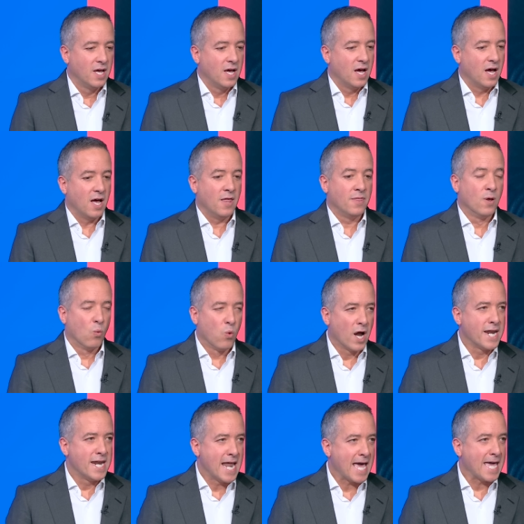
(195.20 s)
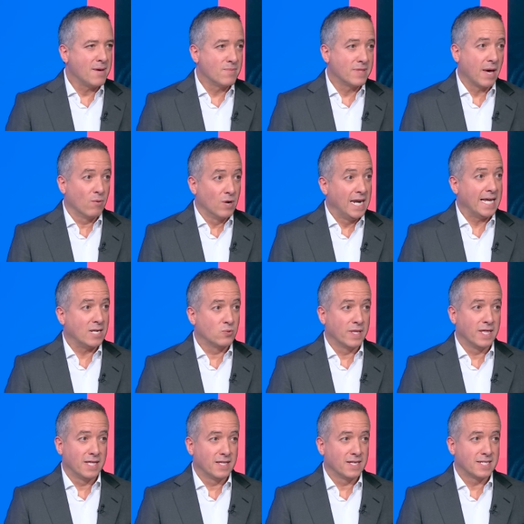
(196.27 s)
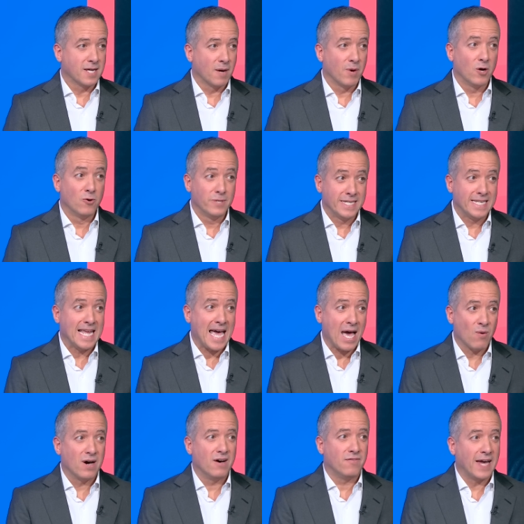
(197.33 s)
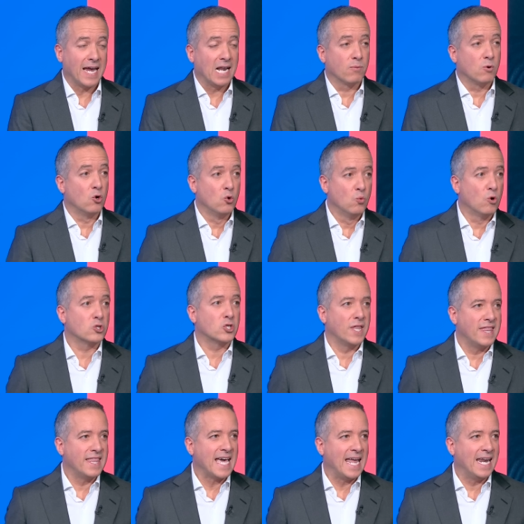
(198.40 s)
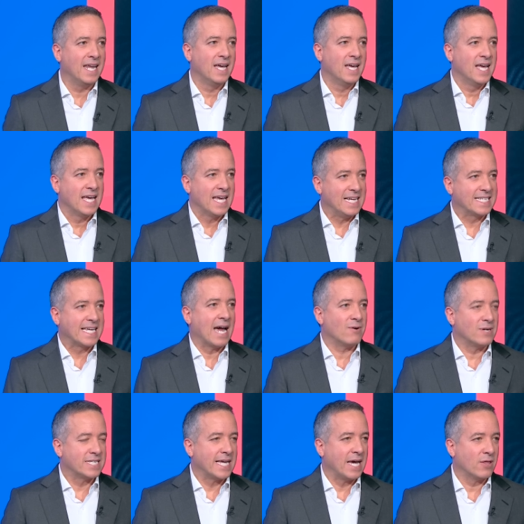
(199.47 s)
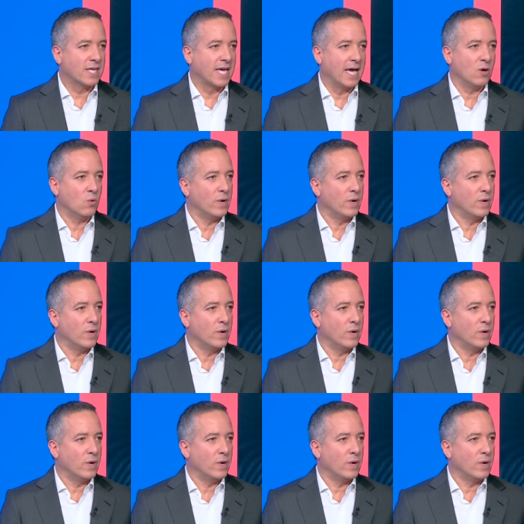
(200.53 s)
Uh, the one name they were linked with in the summer who's now available, who wasn't then, is Gareth Southgate.